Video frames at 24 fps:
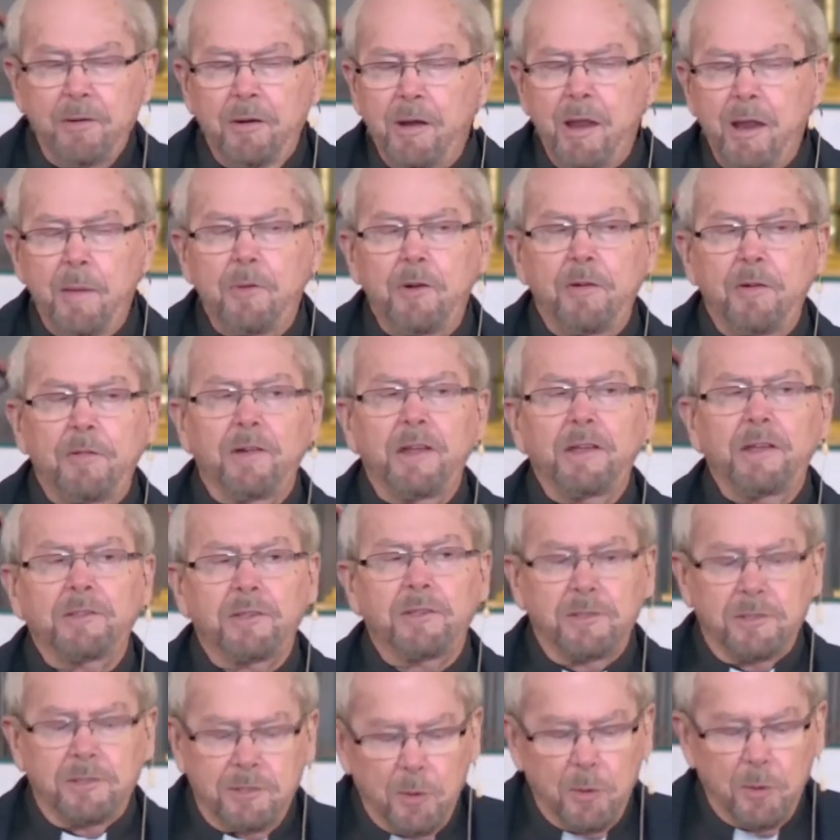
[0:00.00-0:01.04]
And there are a number
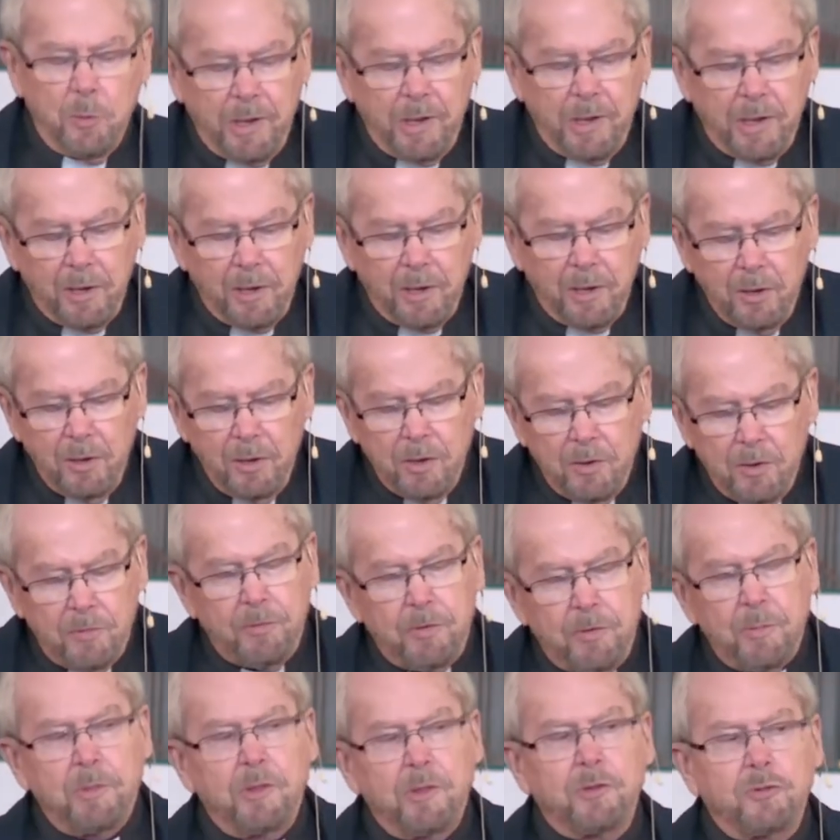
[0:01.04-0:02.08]
of lessons that we can
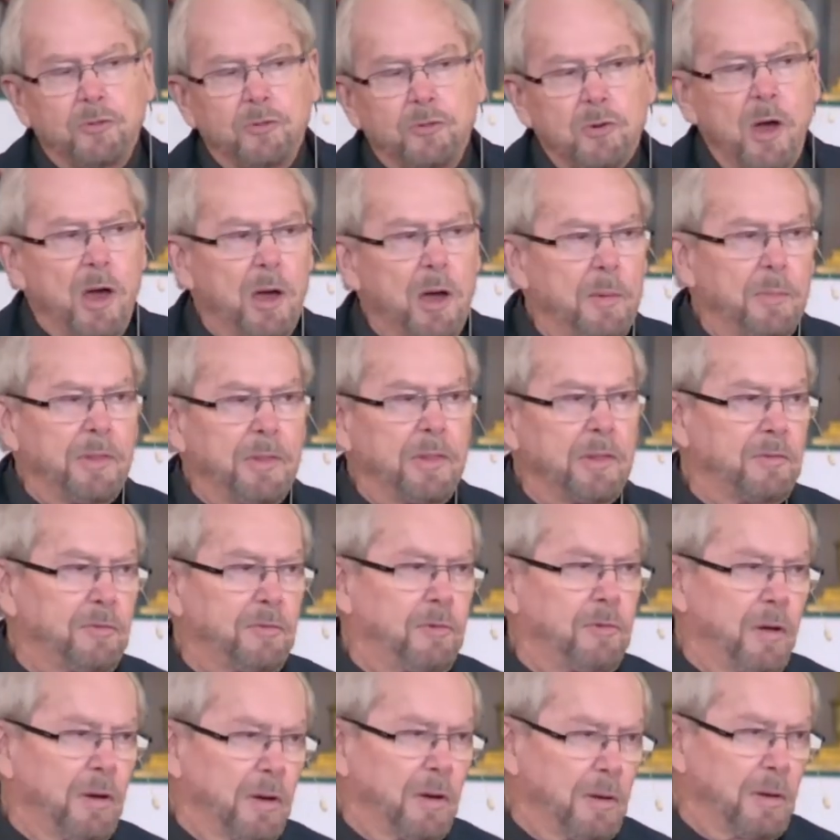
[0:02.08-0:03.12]
learn from the
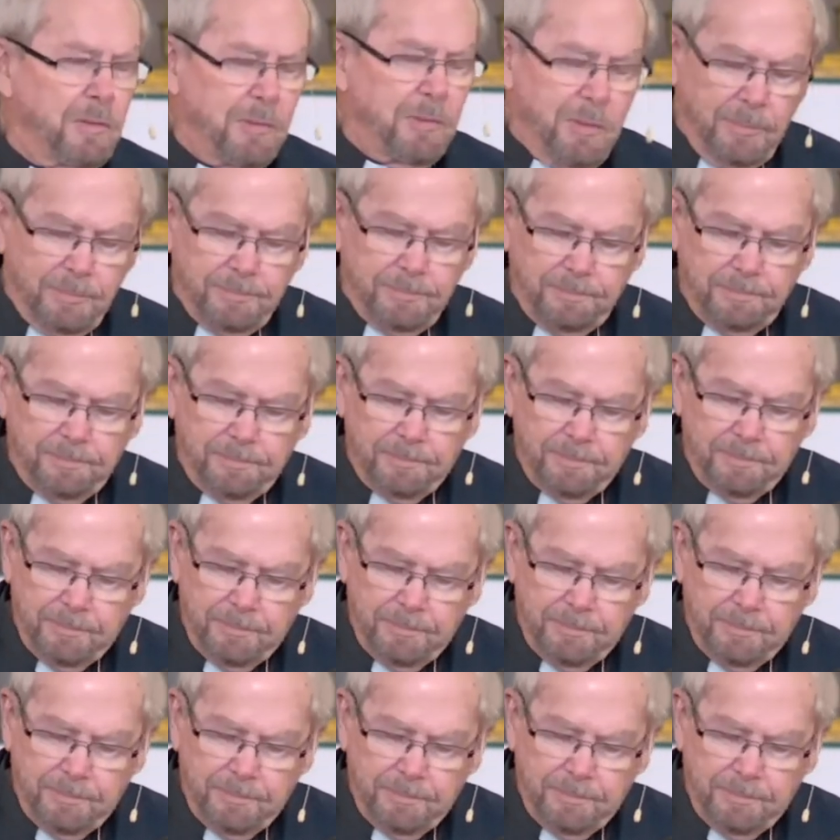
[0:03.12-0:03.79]
drama that followed.